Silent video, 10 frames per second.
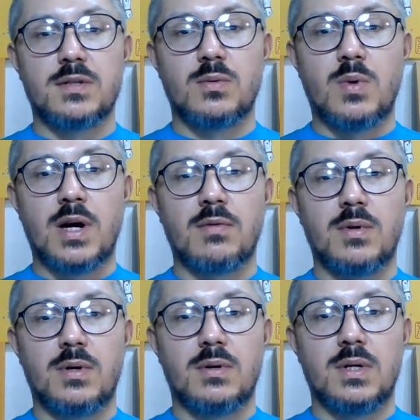
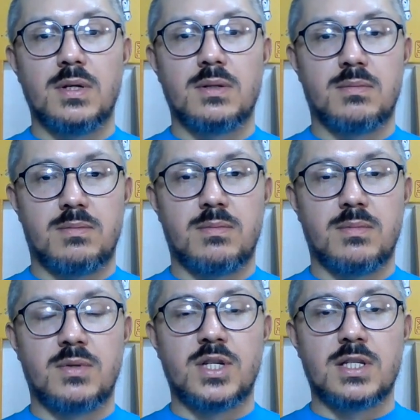One is
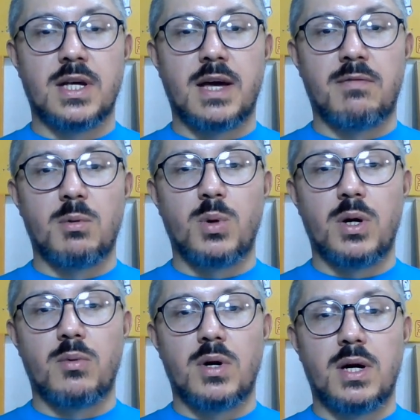just like
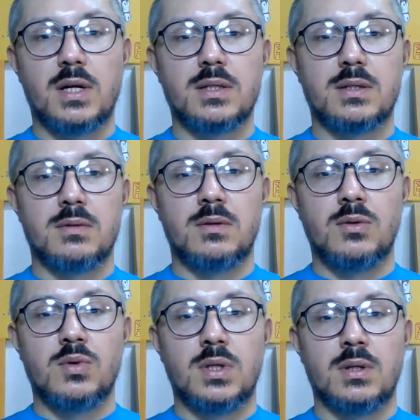everywhere else,
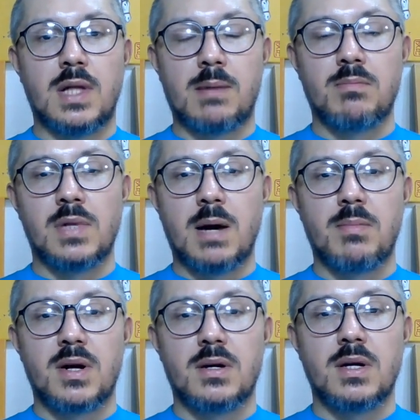using
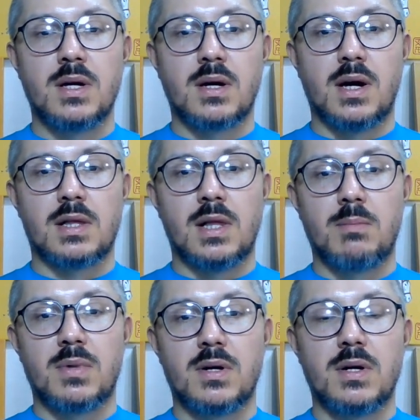lumber, cut
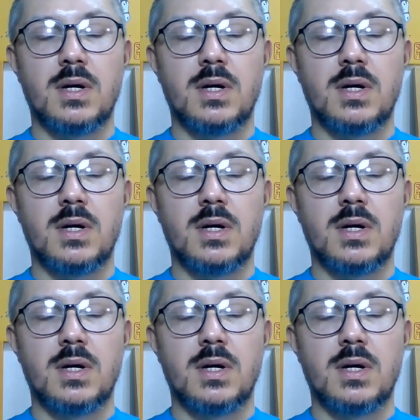lumber.